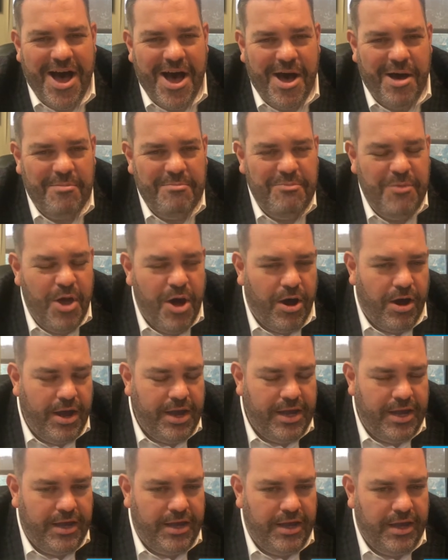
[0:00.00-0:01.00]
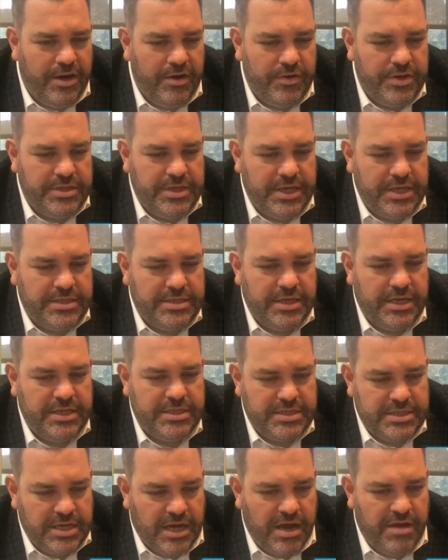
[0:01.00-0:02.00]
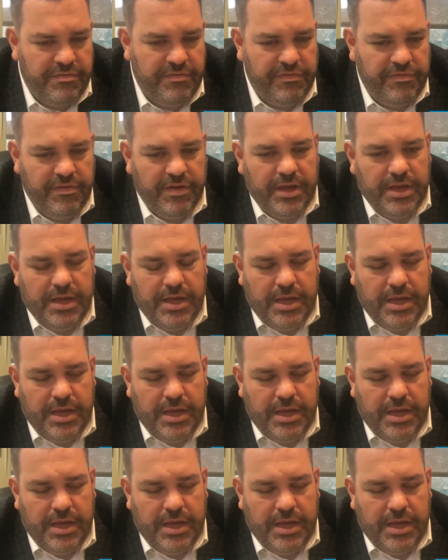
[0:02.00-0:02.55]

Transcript: um, no, it, you know it, it's it's tough.